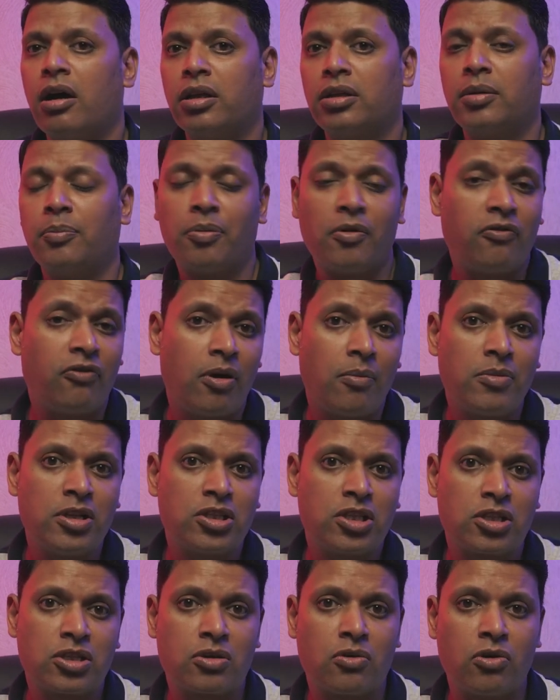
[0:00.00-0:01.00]
the
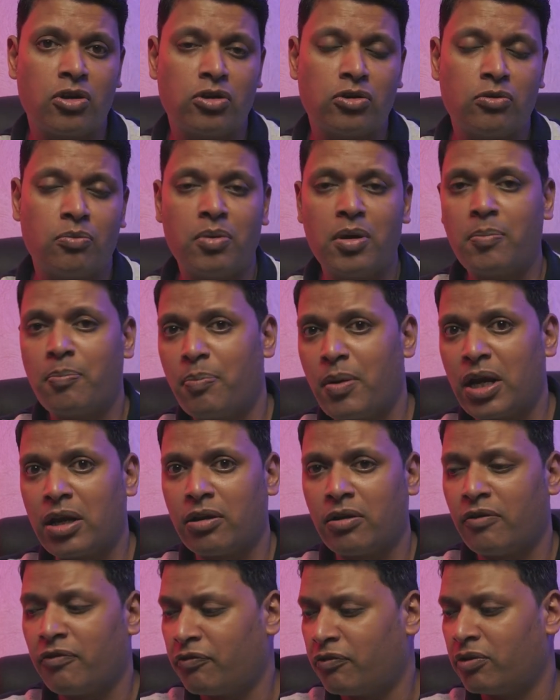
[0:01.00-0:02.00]
performance is going to be better
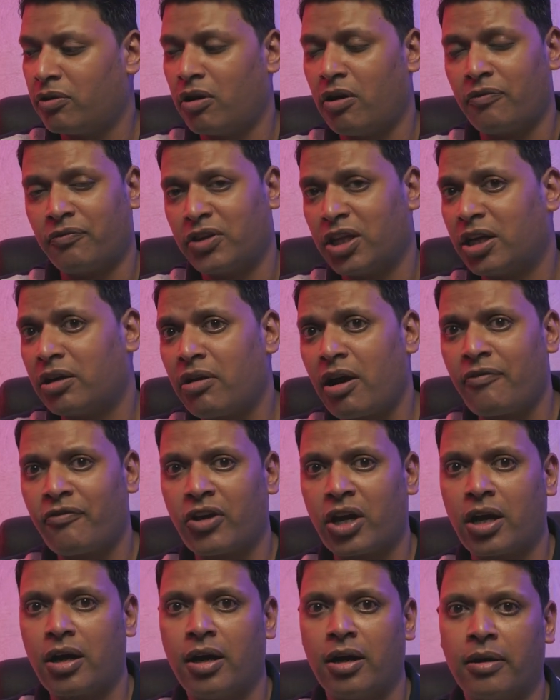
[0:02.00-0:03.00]
of the
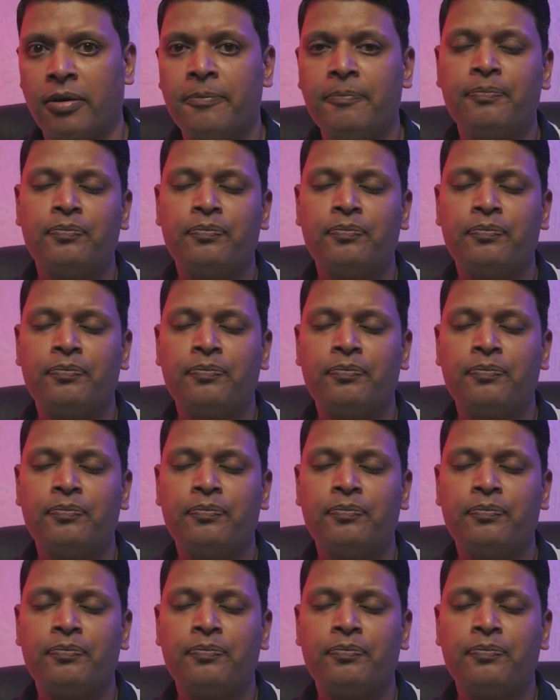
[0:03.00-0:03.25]
graphic card.